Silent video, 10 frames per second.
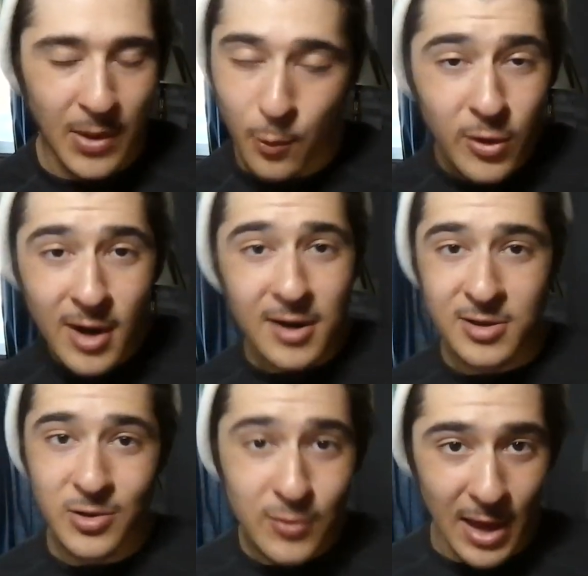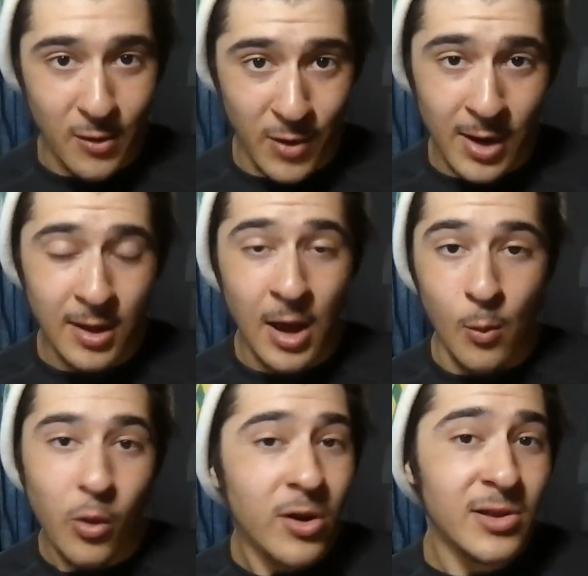And we're not going to do that, right?
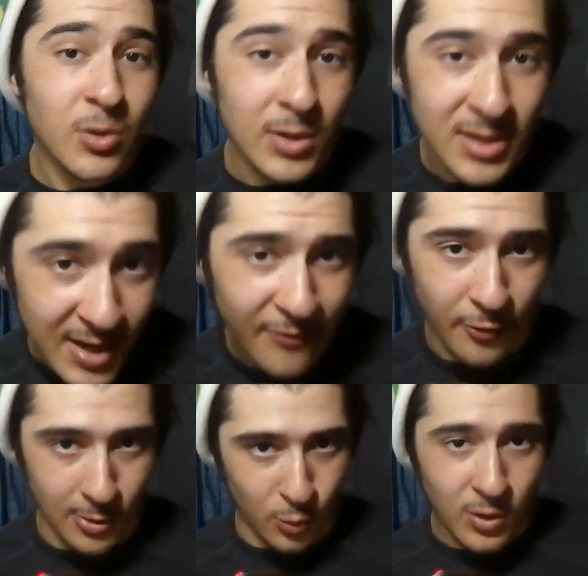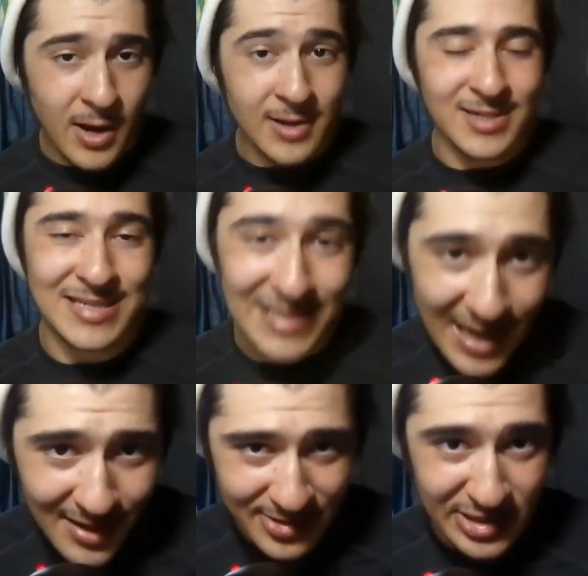We're going to do it different. We're not going to
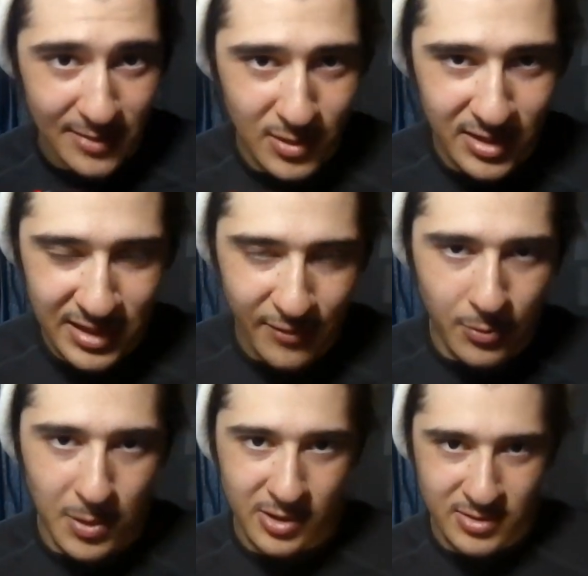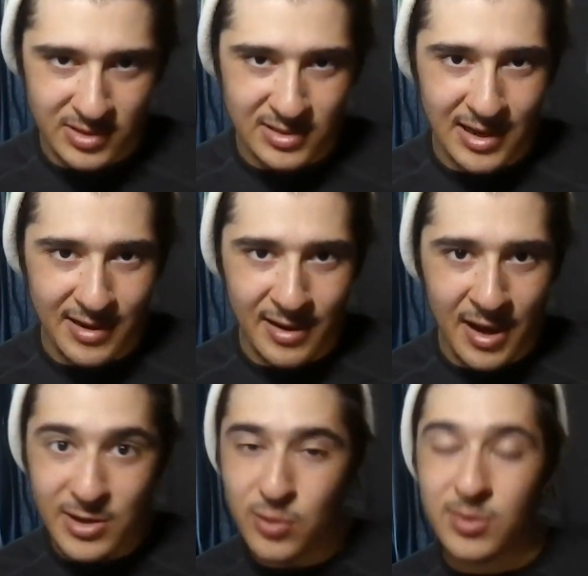say the same things that everybody else is saying
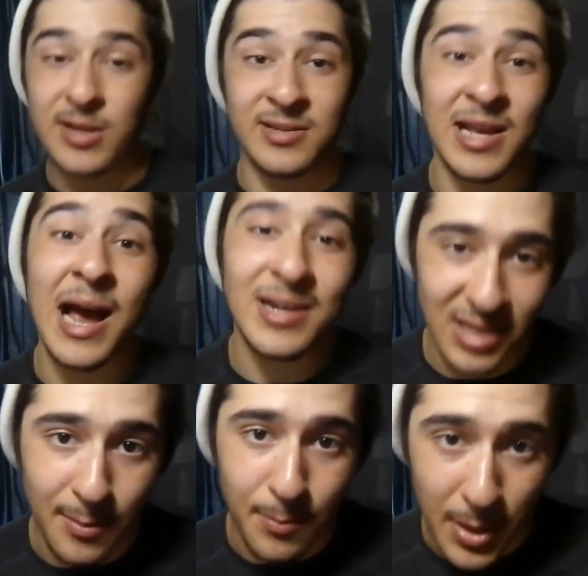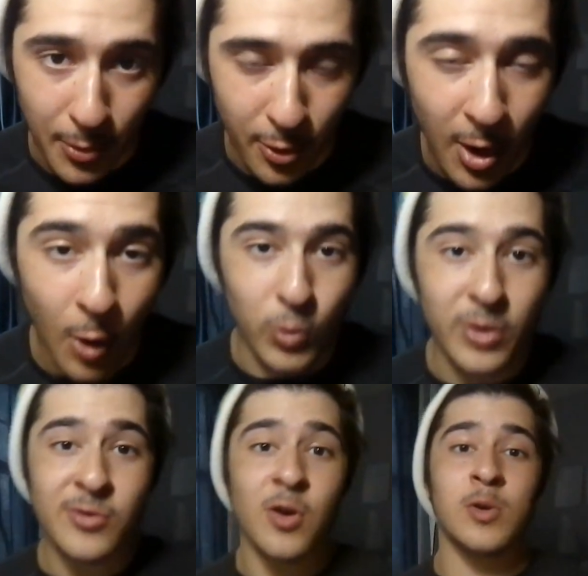to the exact same people.
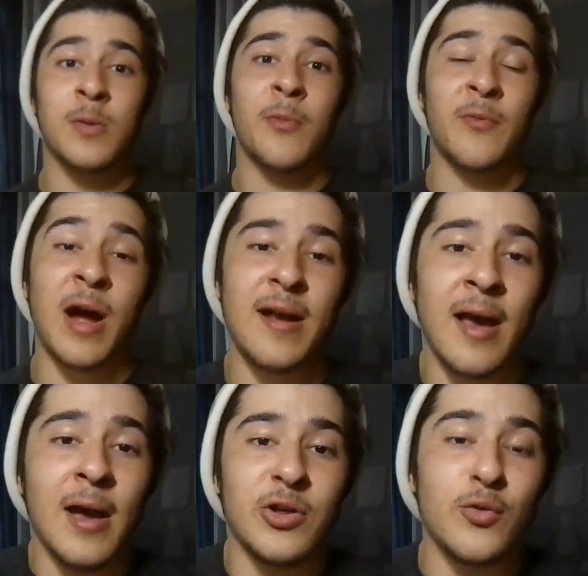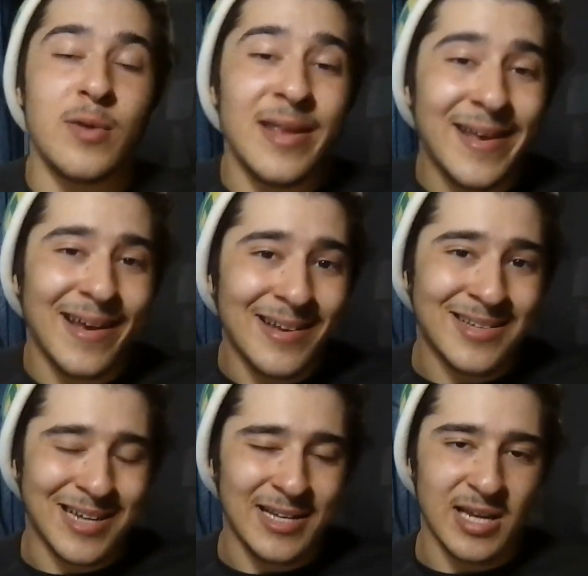We are going to provide unique
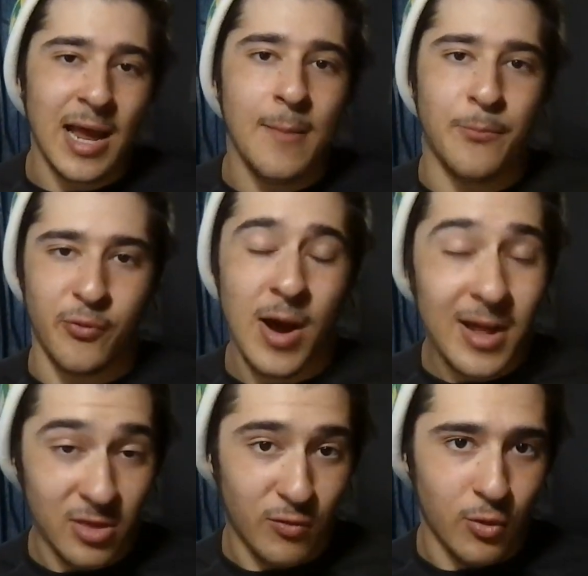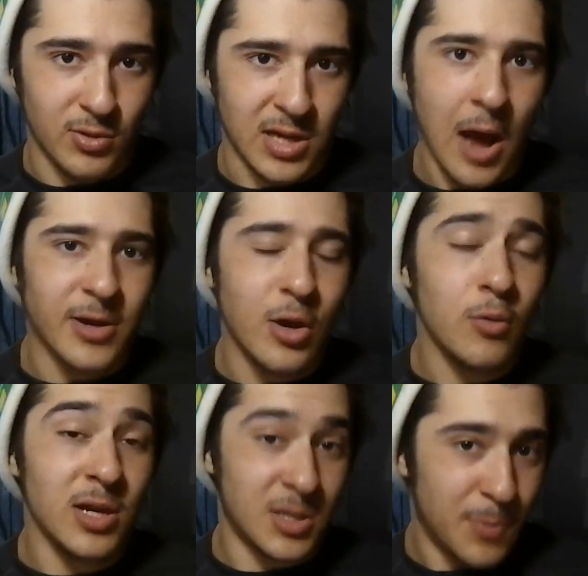insights and breakthroughs
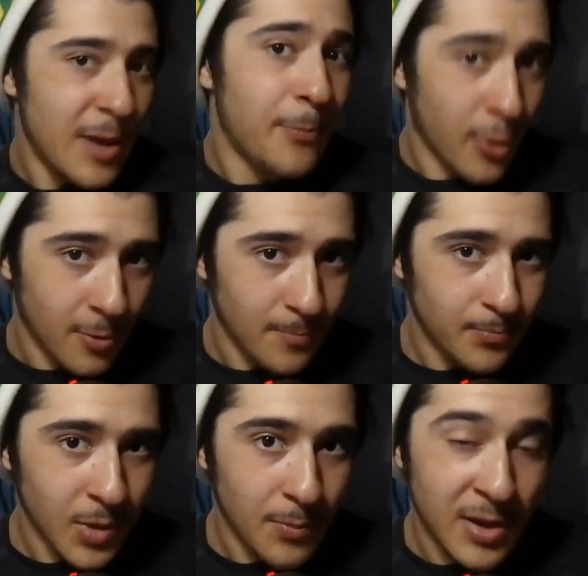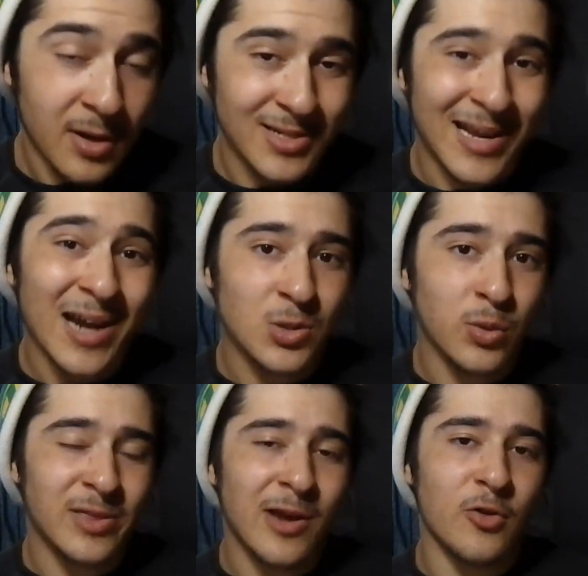to these people because that is
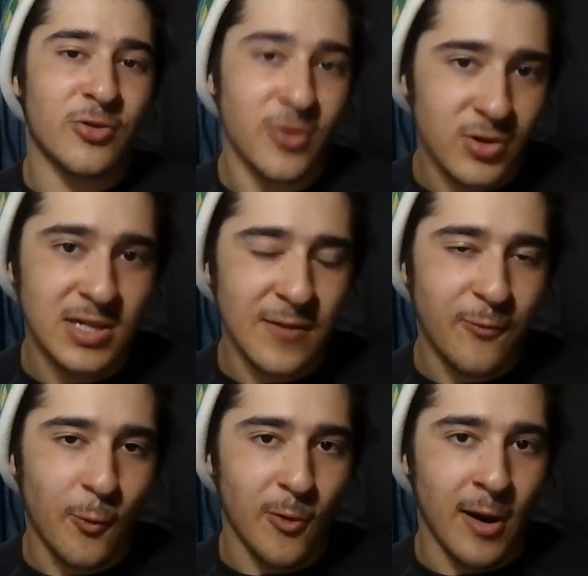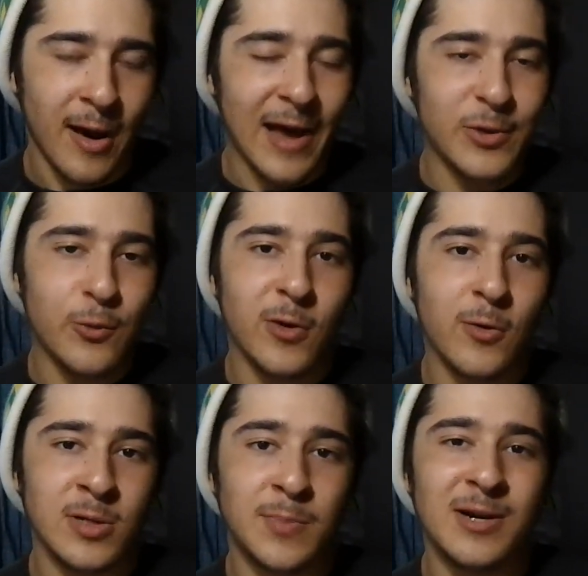what they are thirsty for. And you are
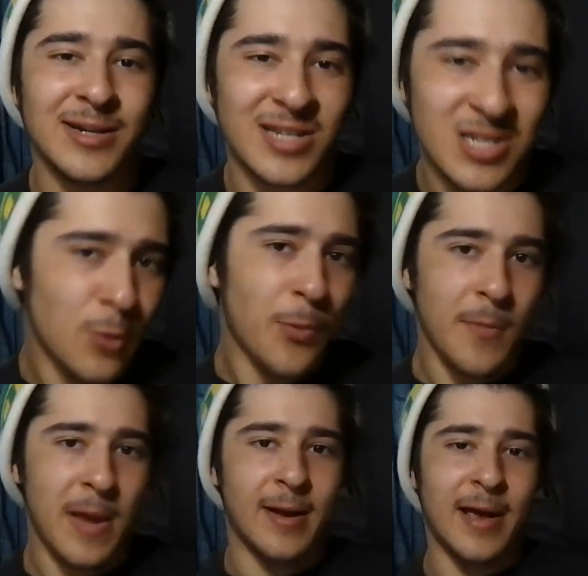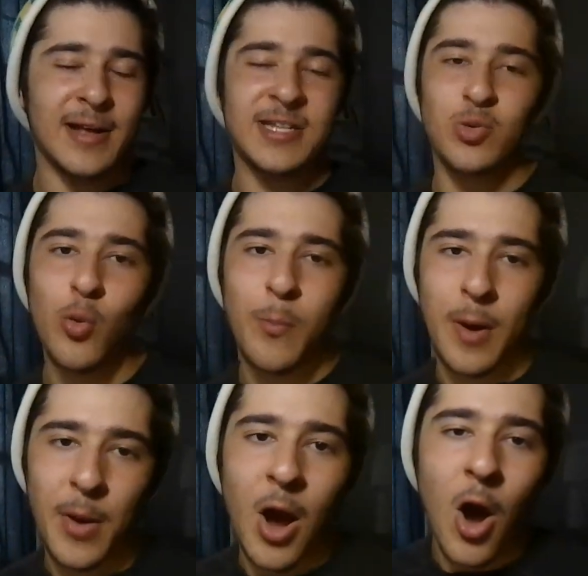going to be like Superman and swoop
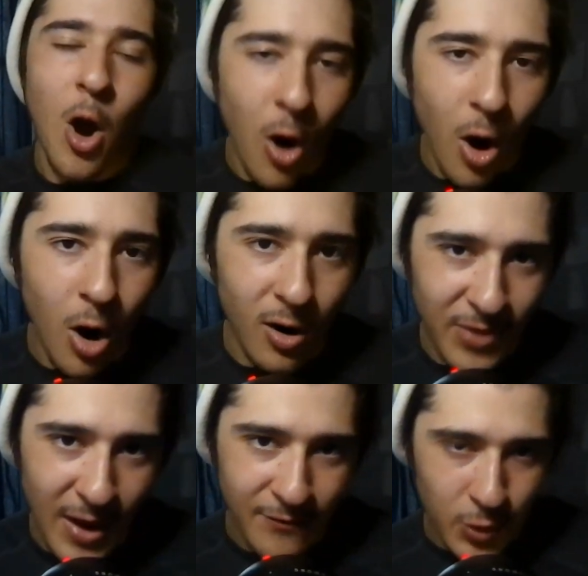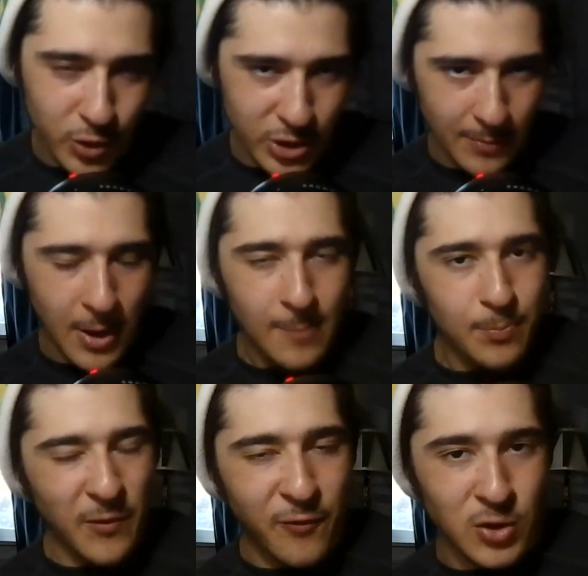up all of that viewership.
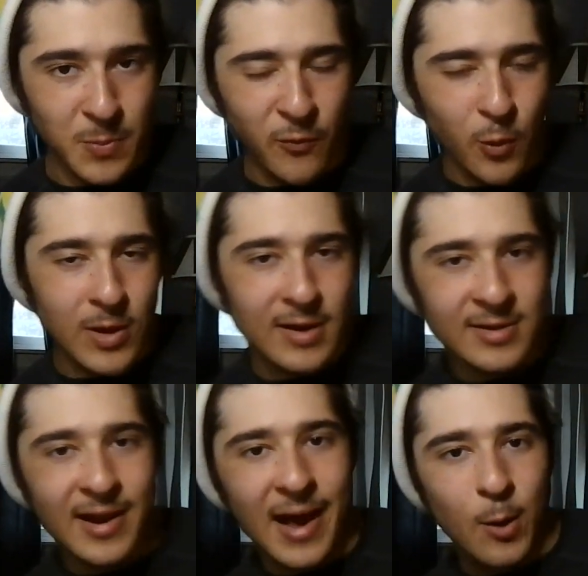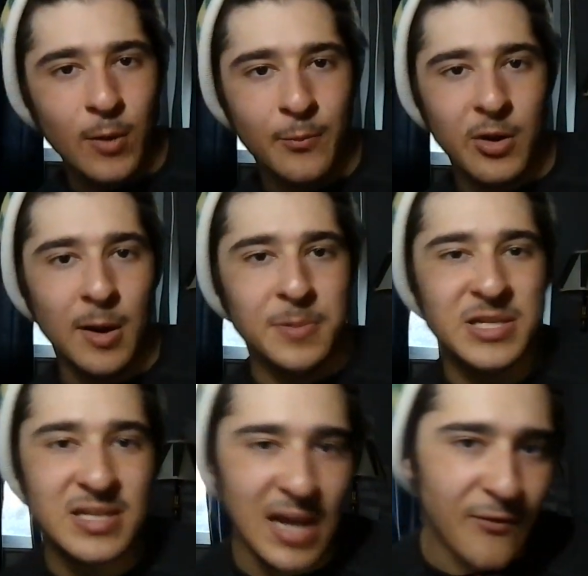But first, before we get into that, I want to bring up
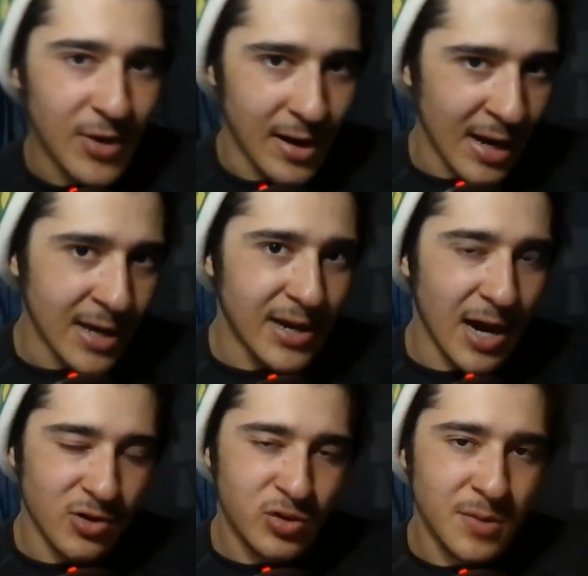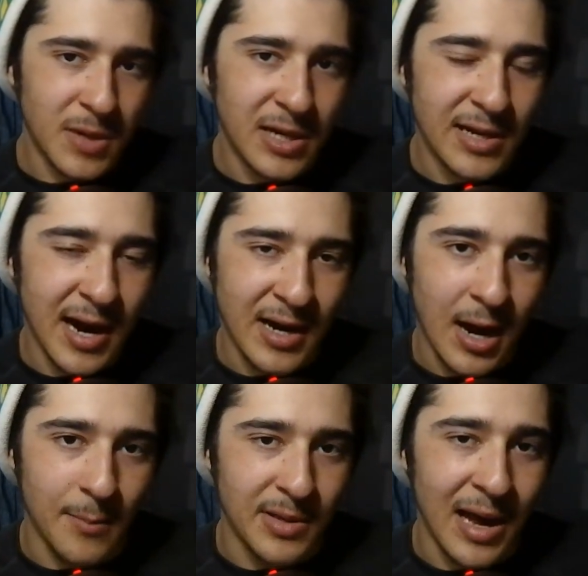
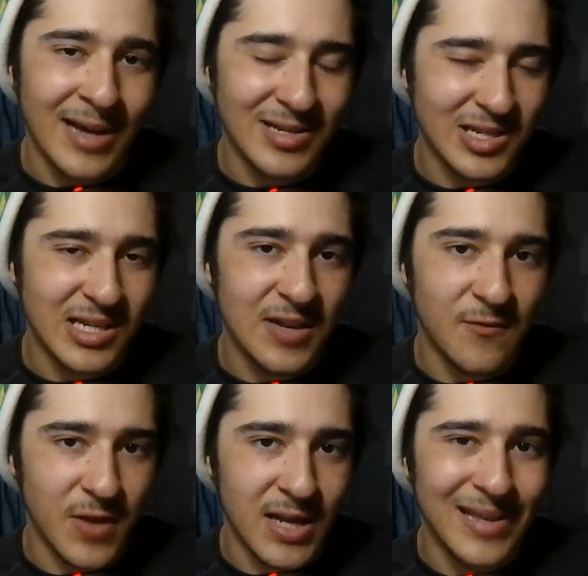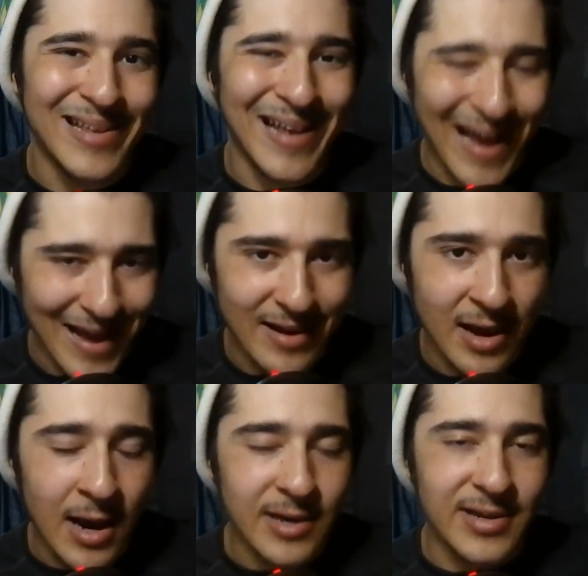7.loochimedia.com, S E V E N
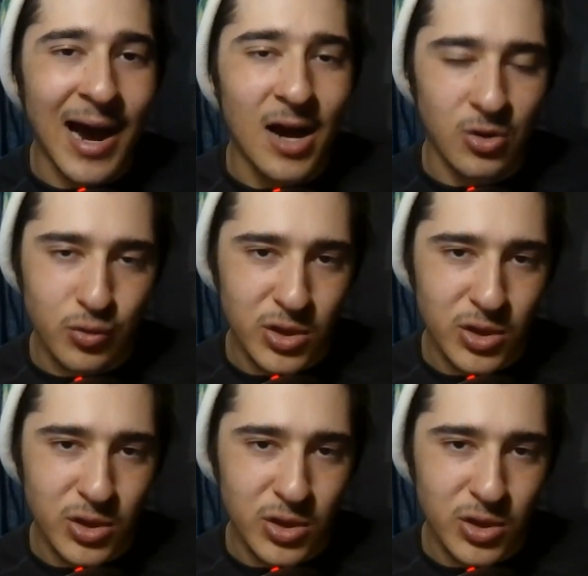dot